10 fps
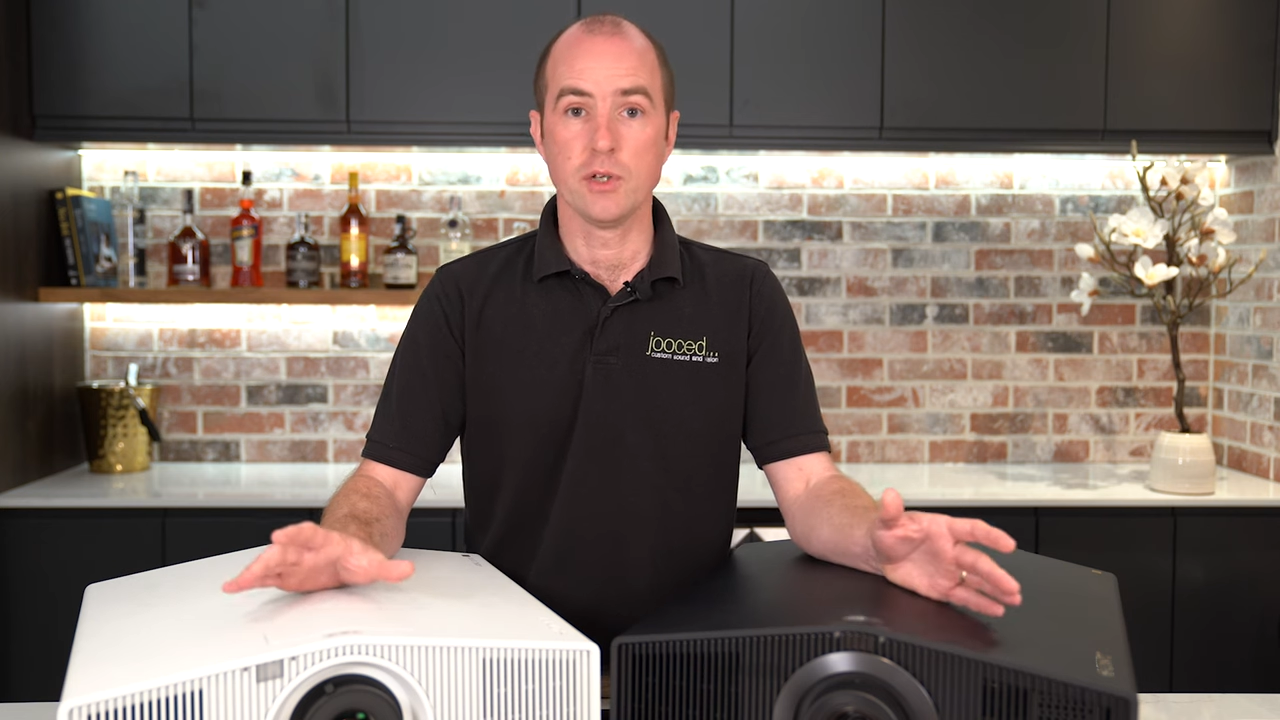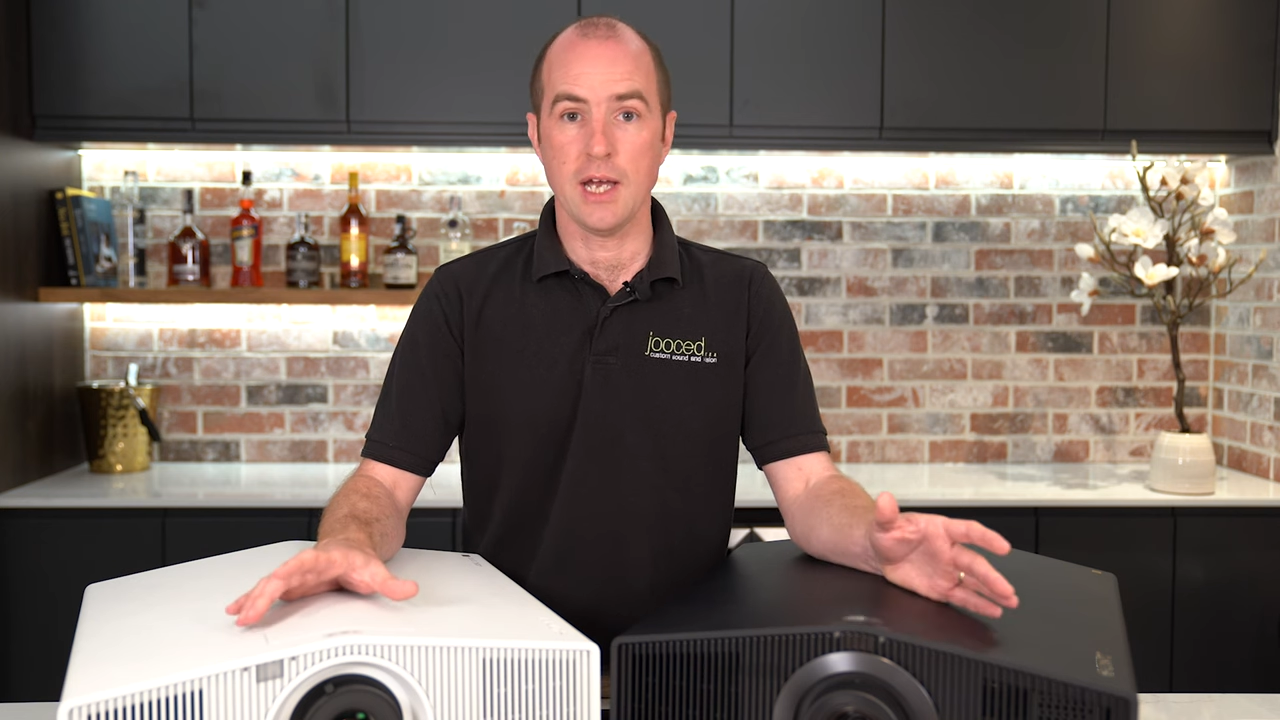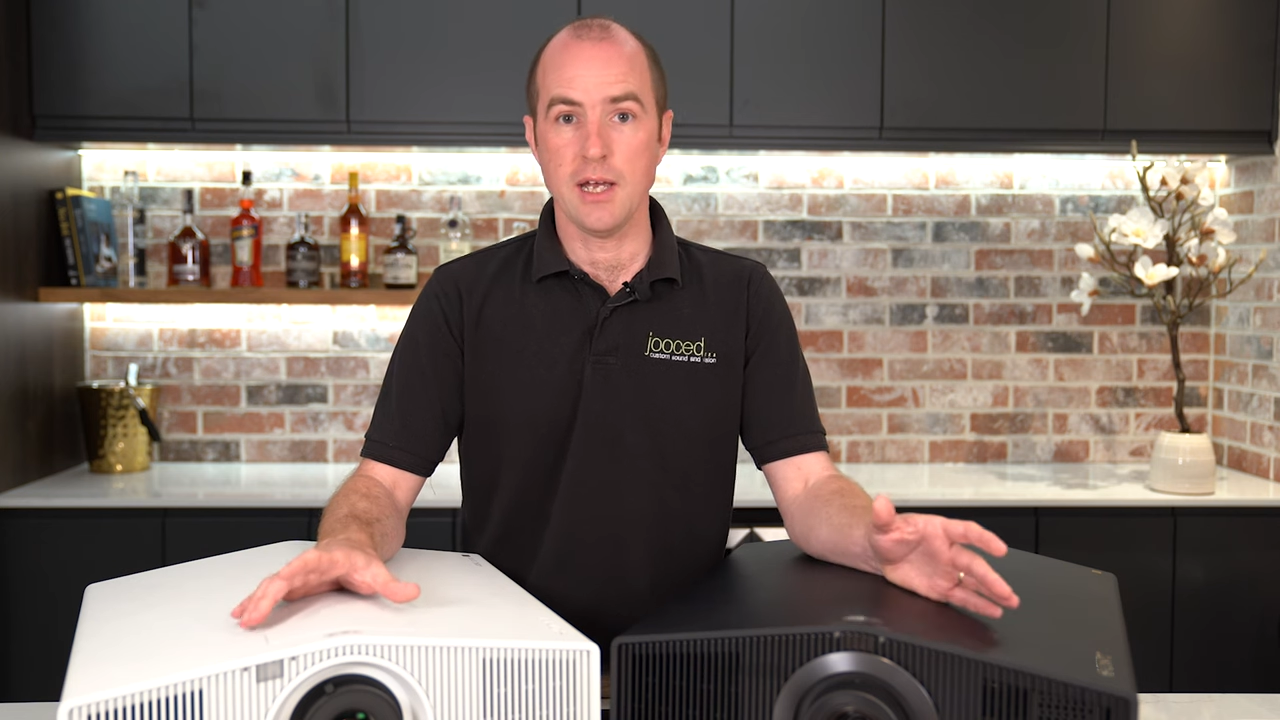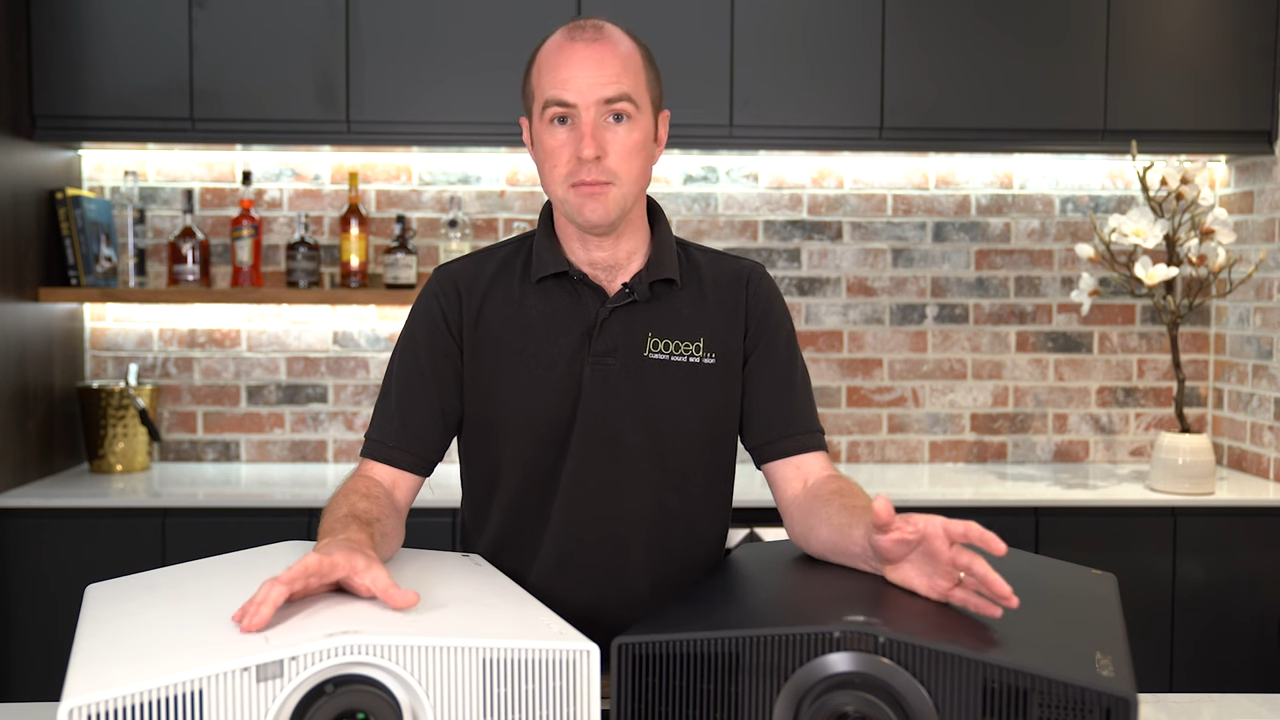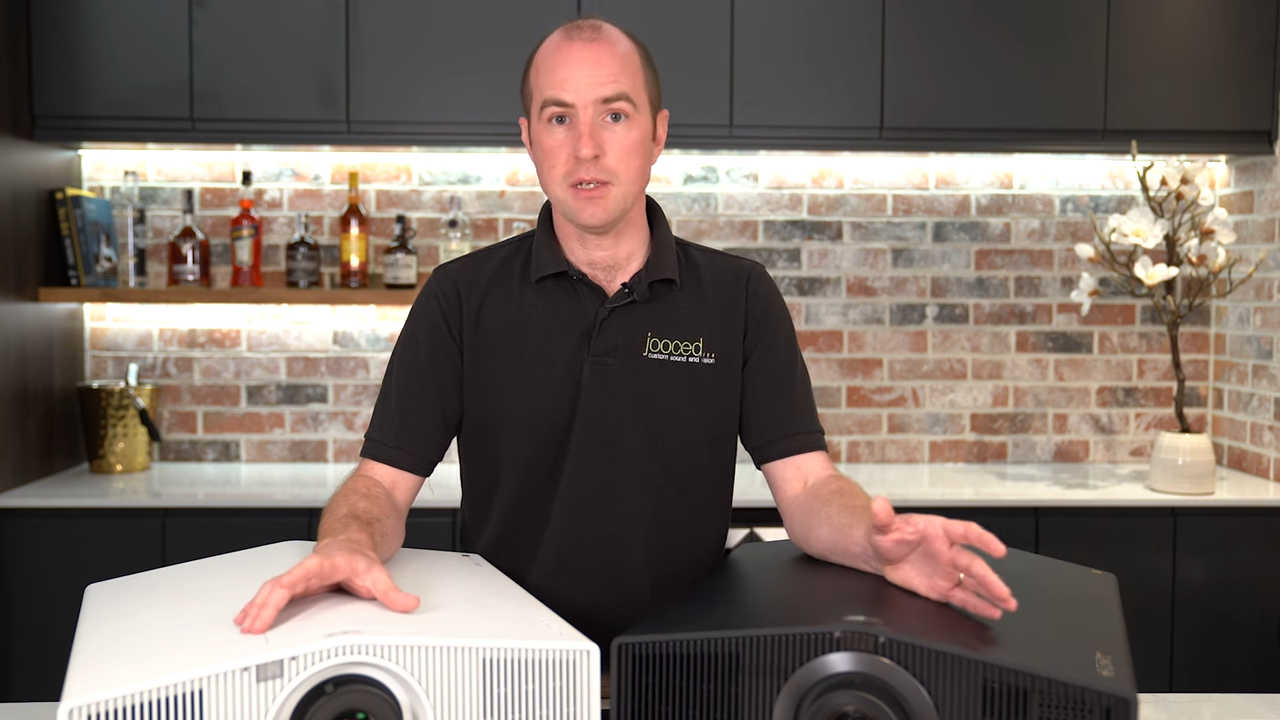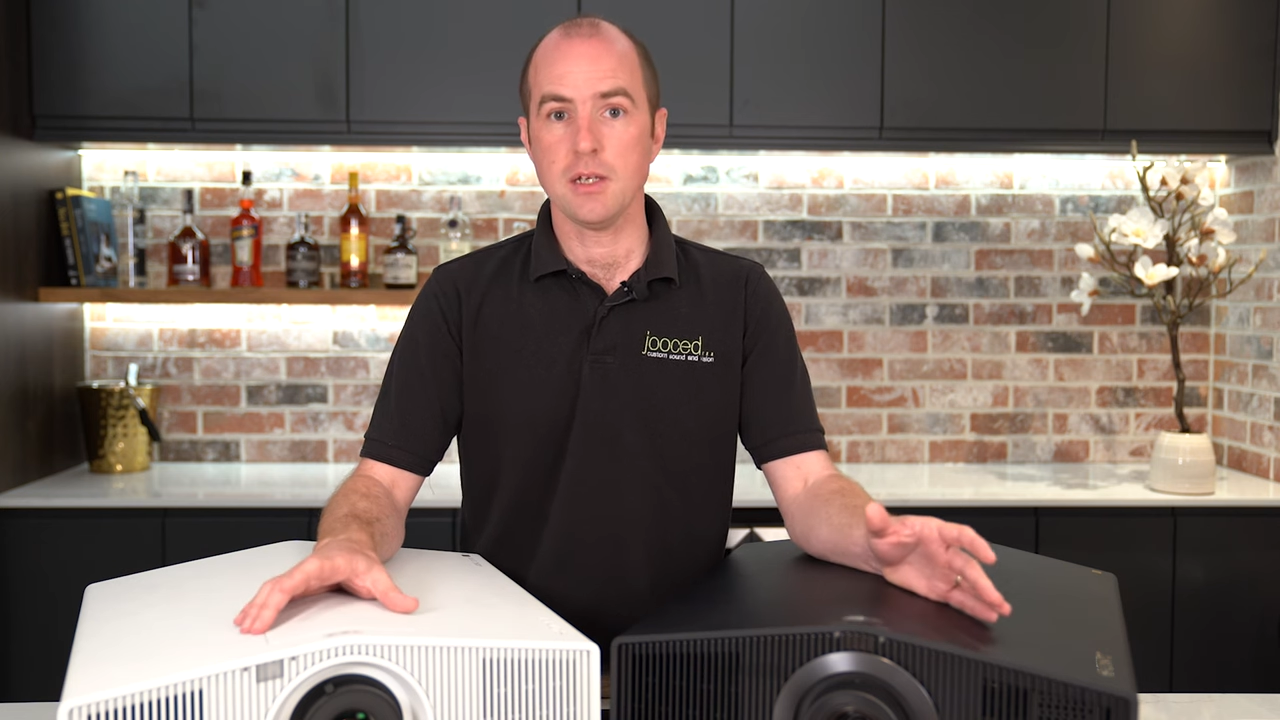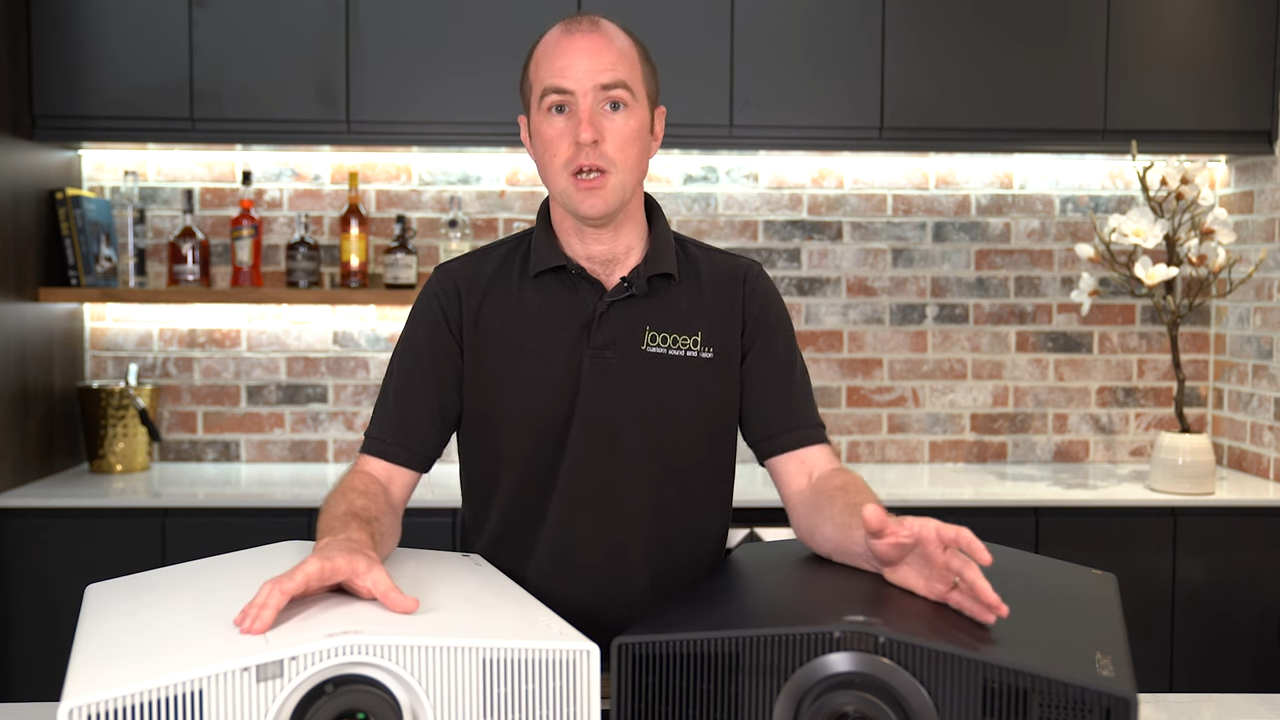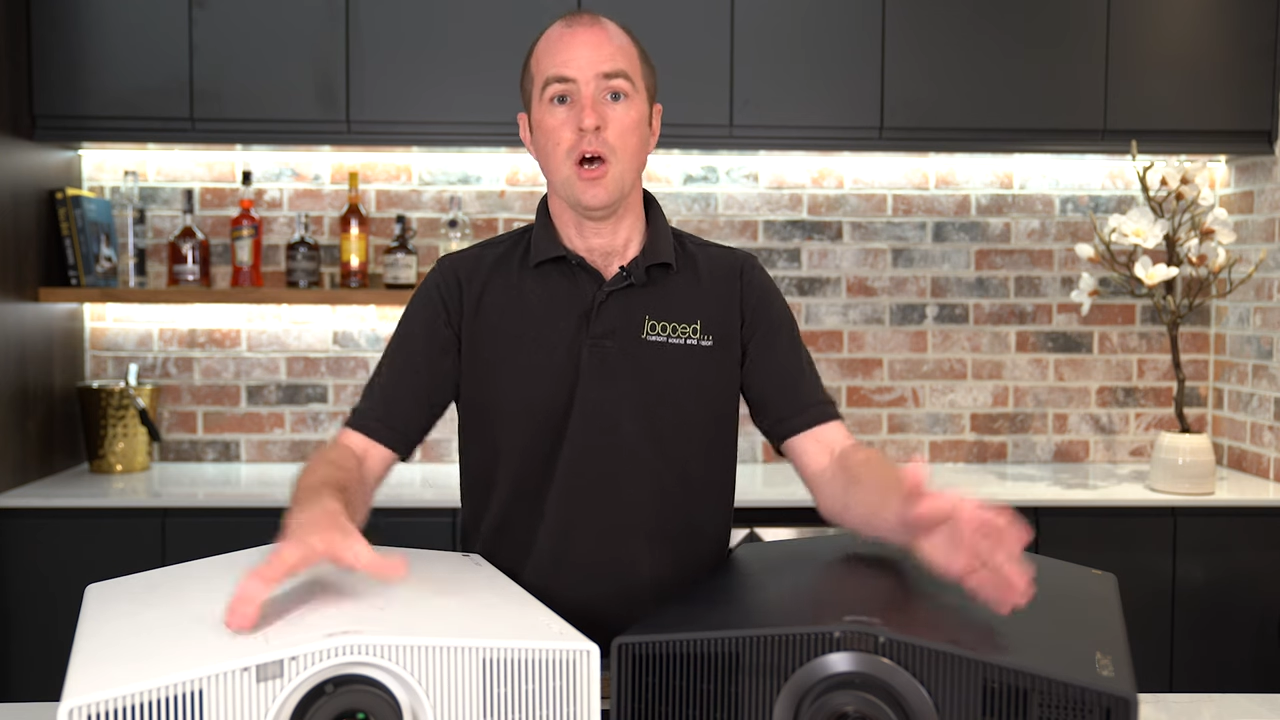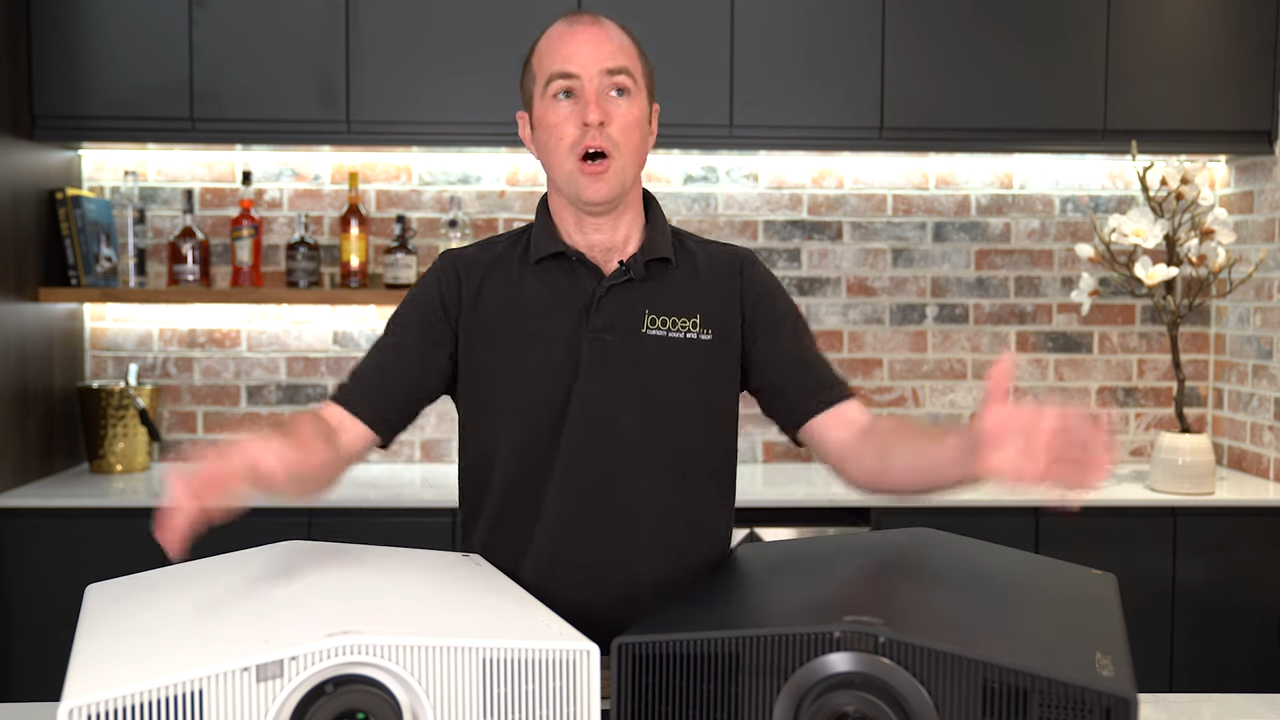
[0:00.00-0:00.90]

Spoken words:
gaming